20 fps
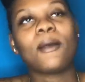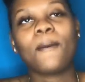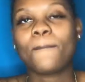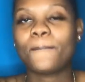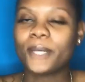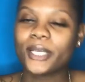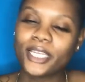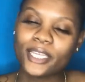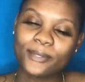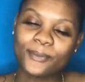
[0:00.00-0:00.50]

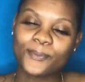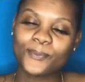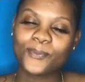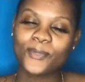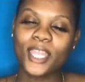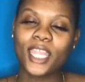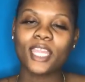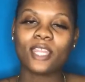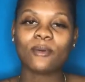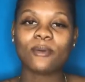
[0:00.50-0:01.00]
But
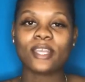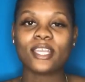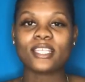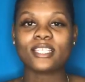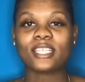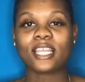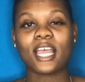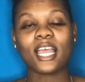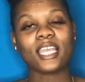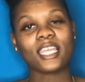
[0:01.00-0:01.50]
anyways,
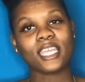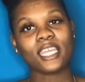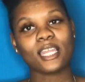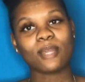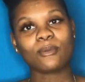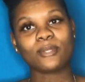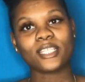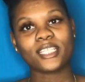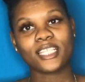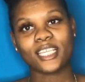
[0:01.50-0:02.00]
again,
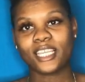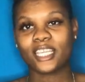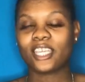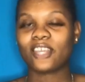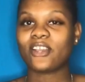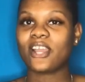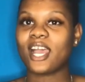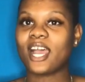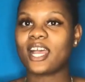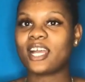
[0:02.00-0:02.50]
I want to thank
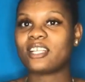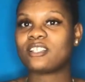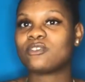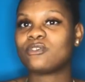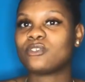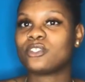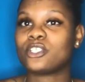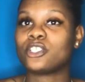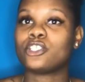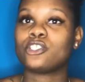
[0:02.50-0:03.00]
you guys
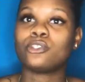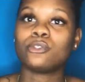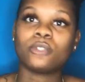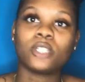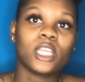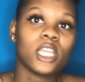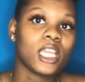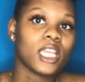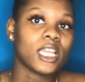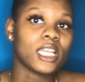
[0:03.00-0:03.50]
for
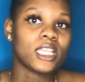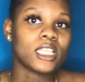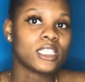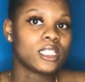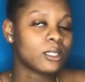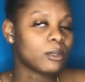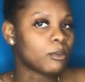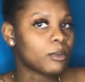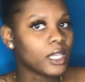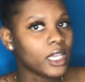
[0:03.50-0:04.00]
tuning in
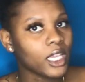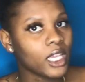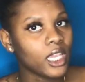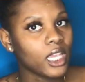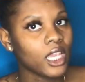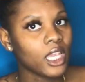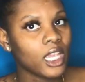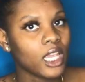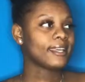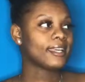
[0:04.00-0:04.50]
to me.
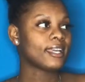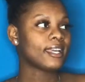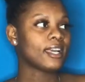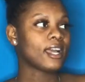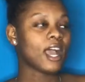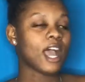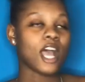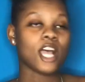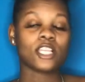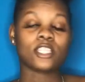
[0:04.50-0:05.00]

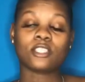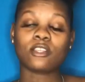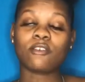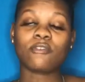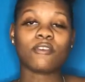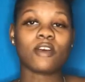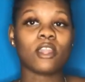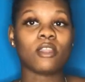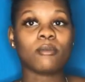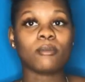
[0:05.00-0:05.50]
Also
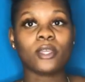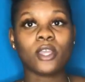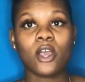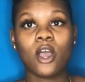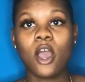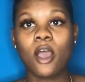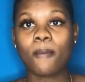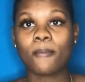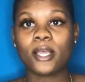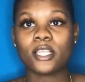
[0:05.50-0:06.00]
follow me
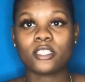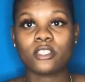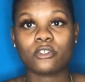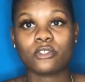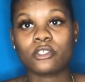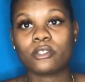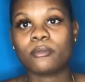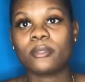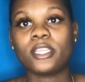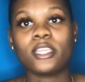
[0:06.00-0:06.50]
on all my
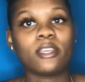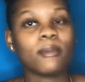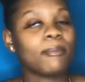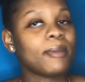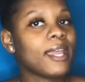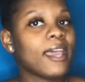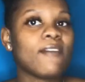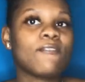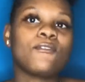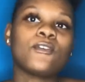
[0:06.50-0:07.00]
social media
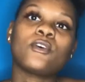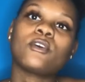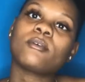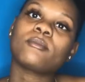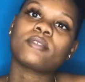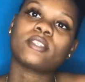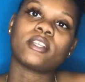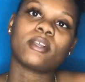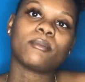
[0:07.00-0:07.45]
platforms.